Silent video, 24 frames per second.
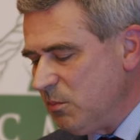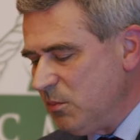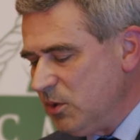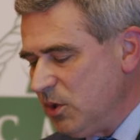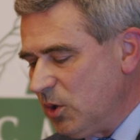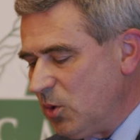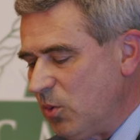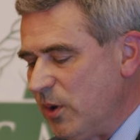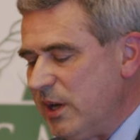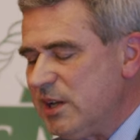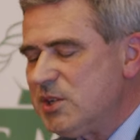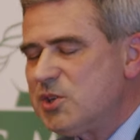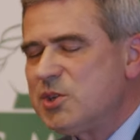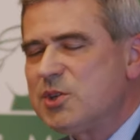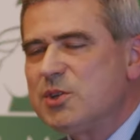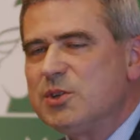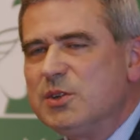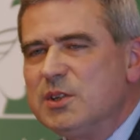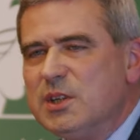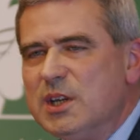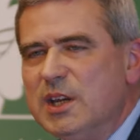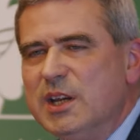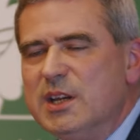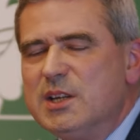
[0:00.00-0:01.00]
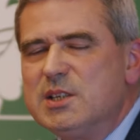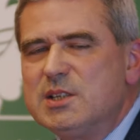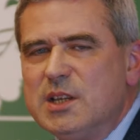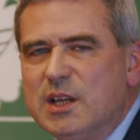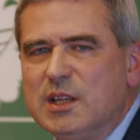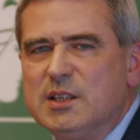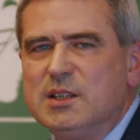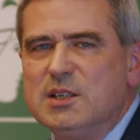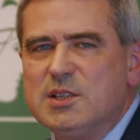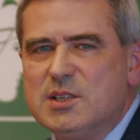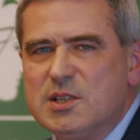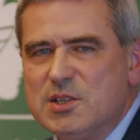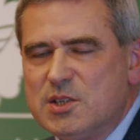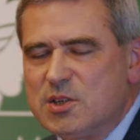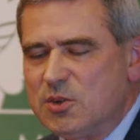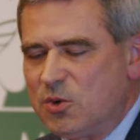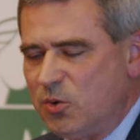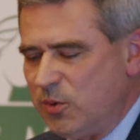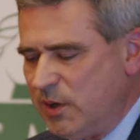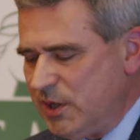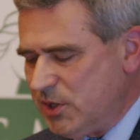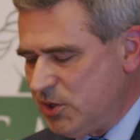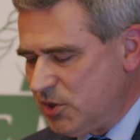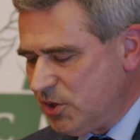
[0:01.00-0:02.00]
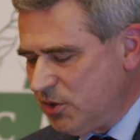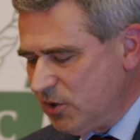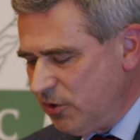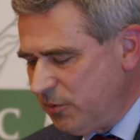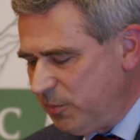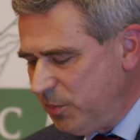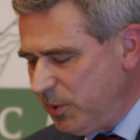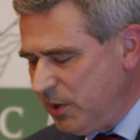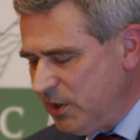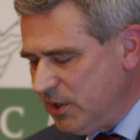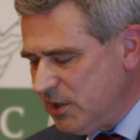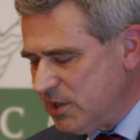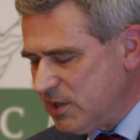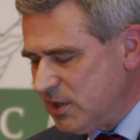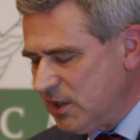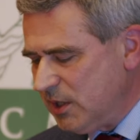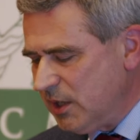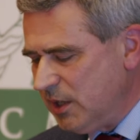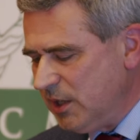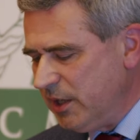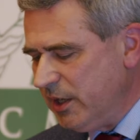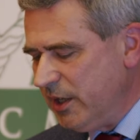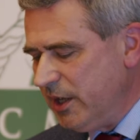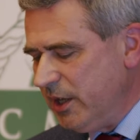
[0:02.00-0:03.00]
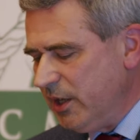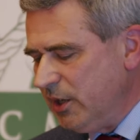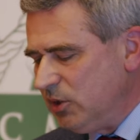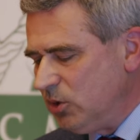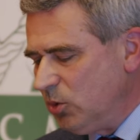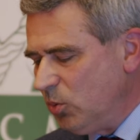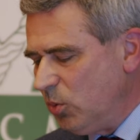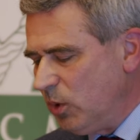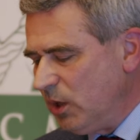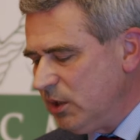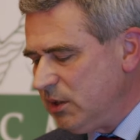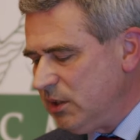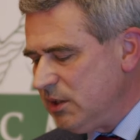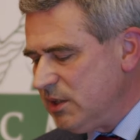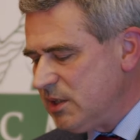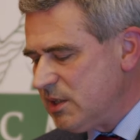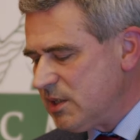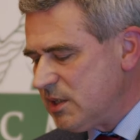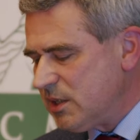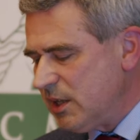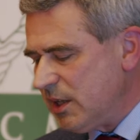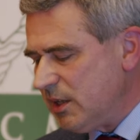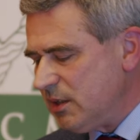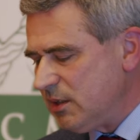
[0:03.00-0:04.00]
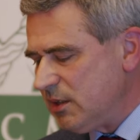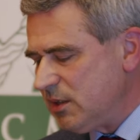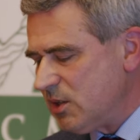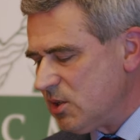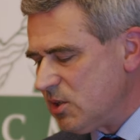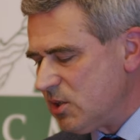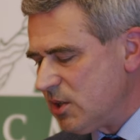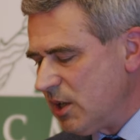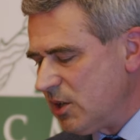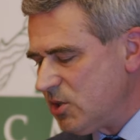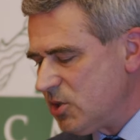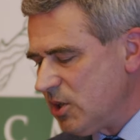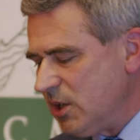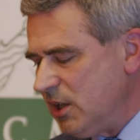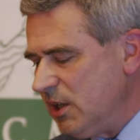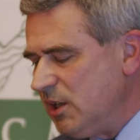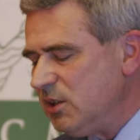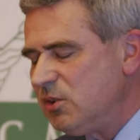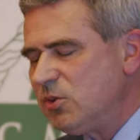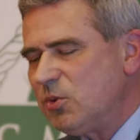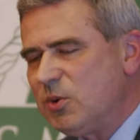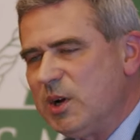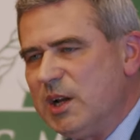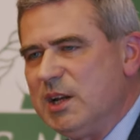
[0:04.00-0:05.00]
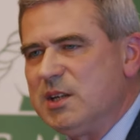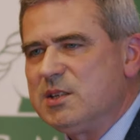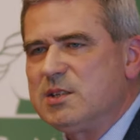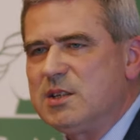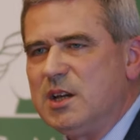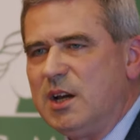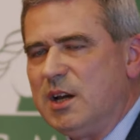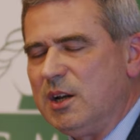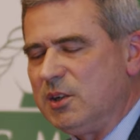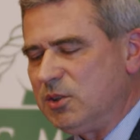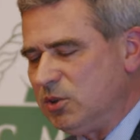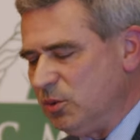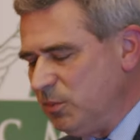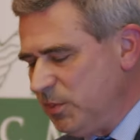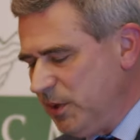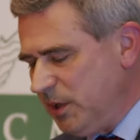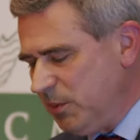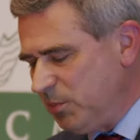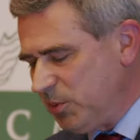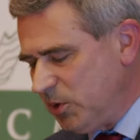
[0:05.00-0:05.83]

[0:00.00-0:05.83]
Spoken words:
The question is, and this is a question of policy, to what extent such interests are to be